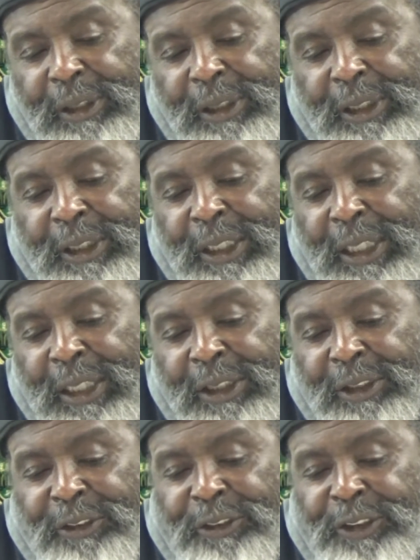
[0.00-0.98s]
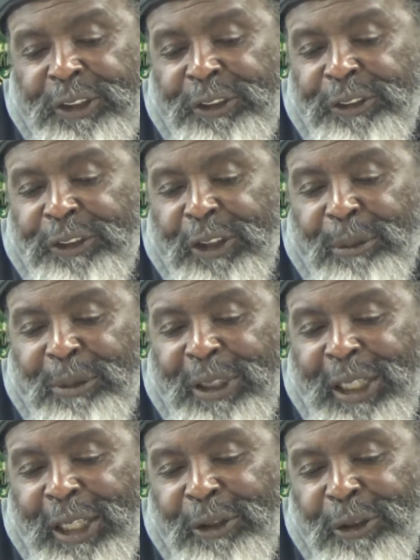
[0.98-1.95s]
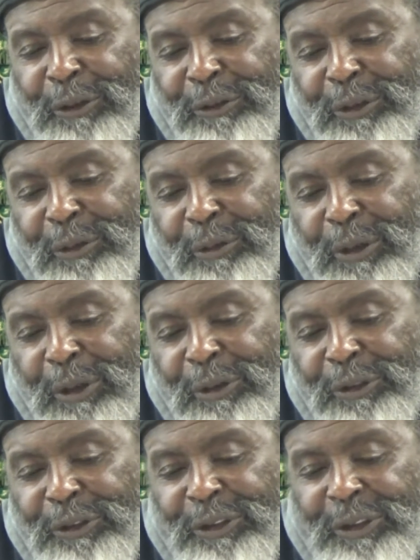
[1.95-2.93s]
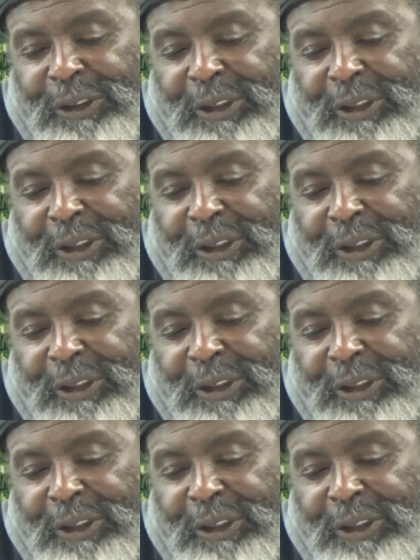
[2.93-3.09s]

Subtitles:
they got Jesus coming down off the cross.